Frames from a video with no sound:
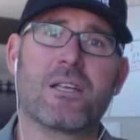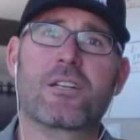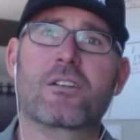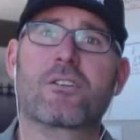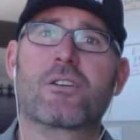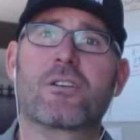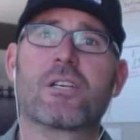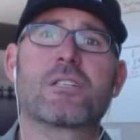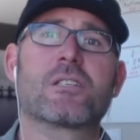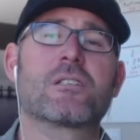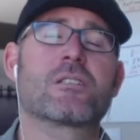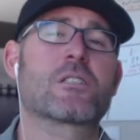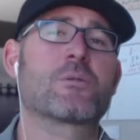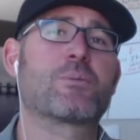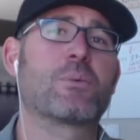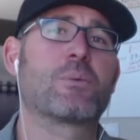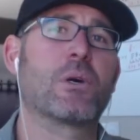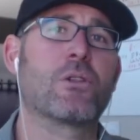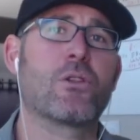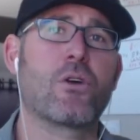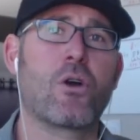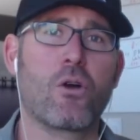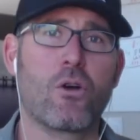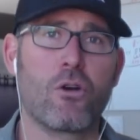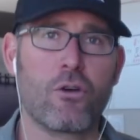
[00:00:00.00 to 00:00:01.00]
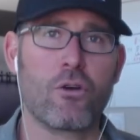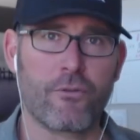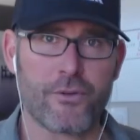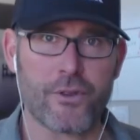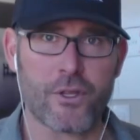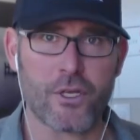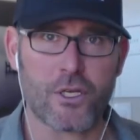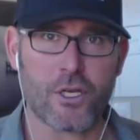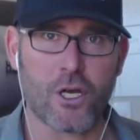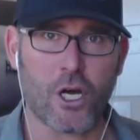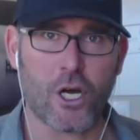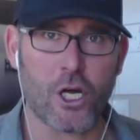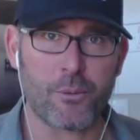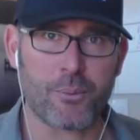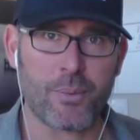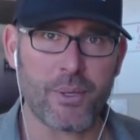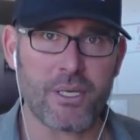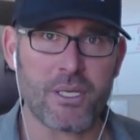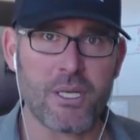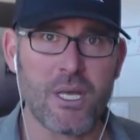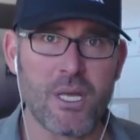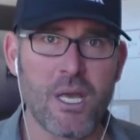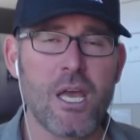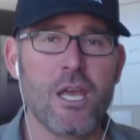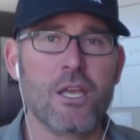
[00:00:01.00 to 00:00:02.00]
litter isn't spilled all over the
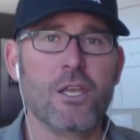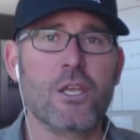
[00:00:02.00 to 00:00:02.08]
carpet.